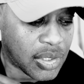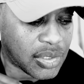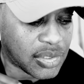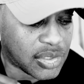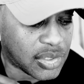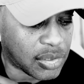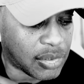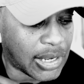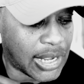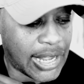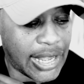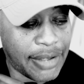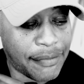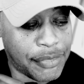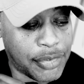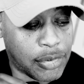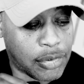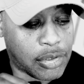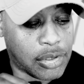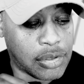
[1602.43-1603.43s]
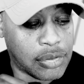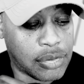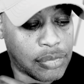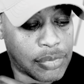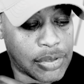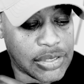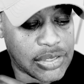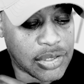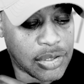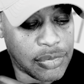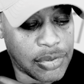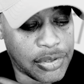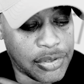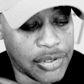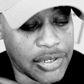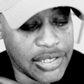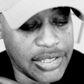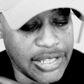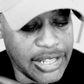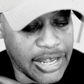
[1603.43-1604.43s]
So I have no clue to what's going
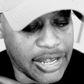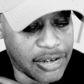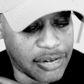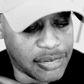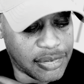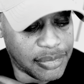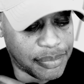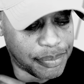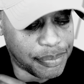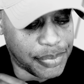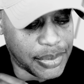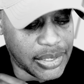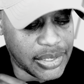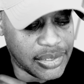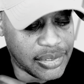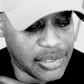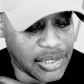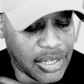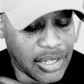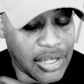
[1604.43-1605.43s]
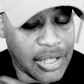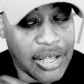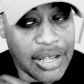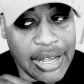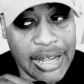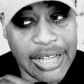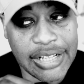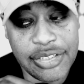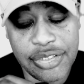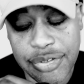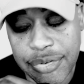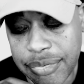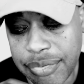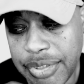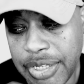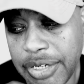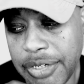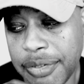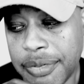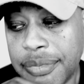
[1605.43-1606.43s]
on now, but I do
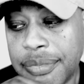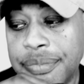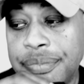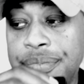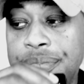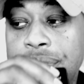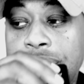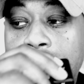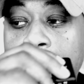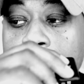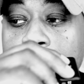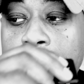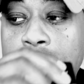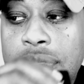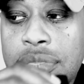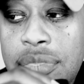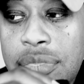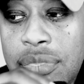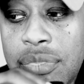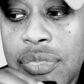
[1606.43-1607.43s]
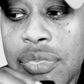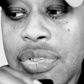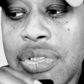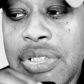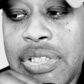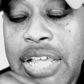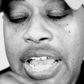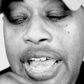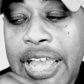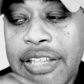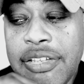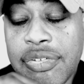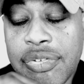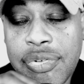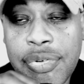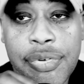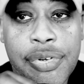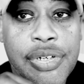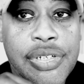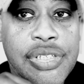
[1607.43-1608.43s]
know that
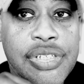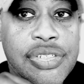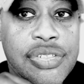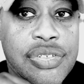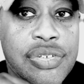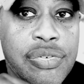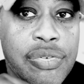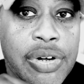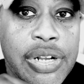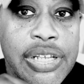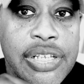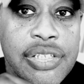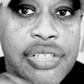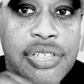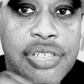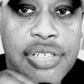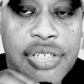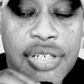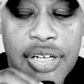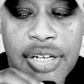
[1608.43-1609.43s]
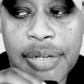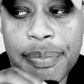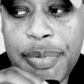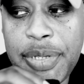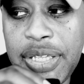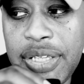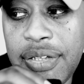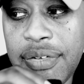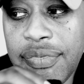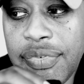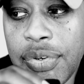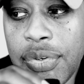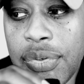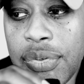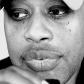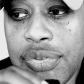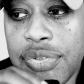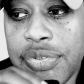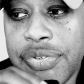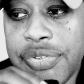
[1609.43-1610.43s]
during this great
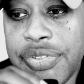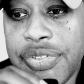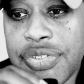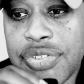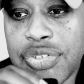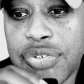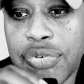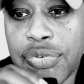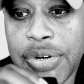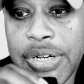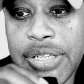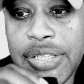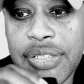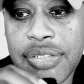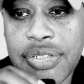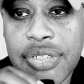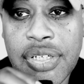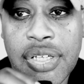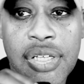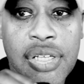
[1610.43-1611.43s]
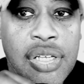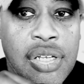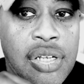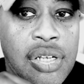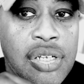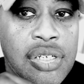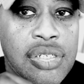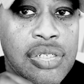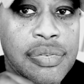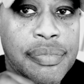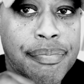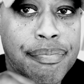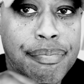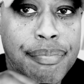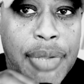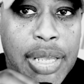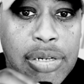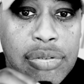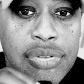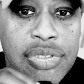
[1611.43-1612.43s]
upheaval, during this great
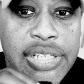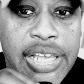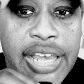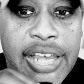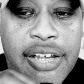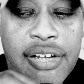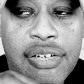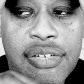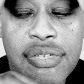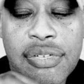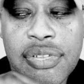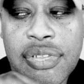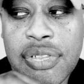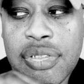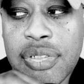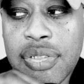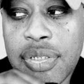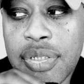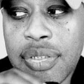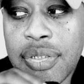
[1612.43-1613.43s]
meltdown,